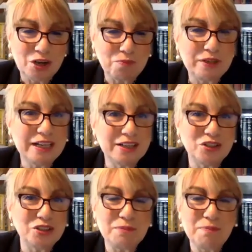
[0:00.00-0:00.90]

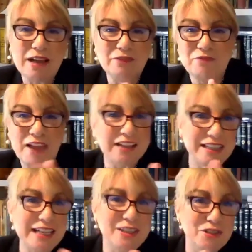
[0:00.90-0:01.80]
predictions about
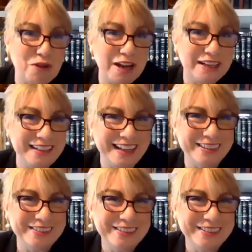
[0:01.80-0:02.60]
vaccines right now,